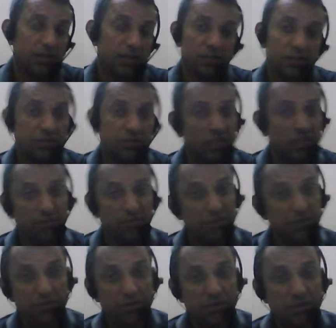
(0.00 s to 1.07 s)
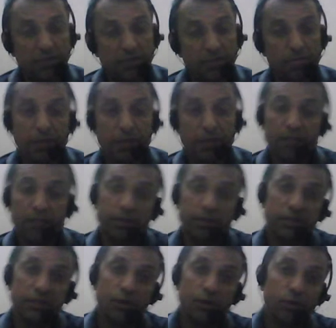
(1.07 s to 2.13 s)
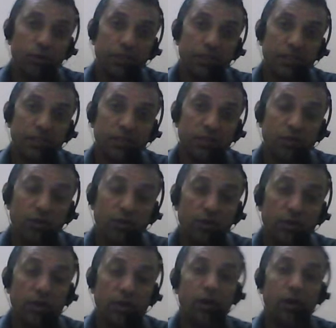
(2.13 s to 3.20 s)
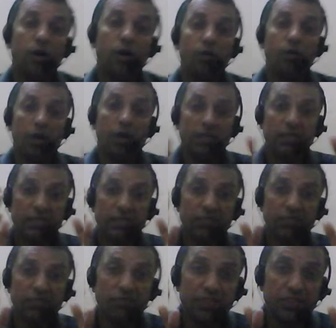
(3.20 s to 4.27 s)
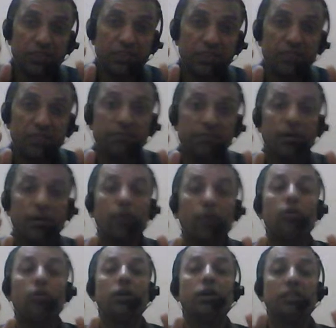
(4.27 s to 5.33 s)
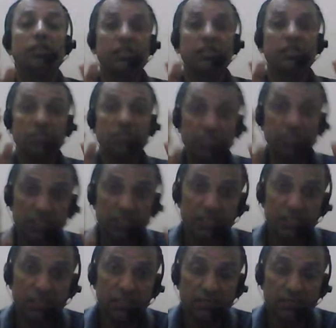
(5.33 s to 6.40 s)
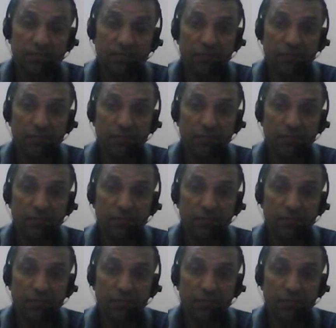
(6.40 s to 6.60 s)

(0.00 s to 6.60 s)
same in while playing hockey and all. How I can beat him, how I can cheat him,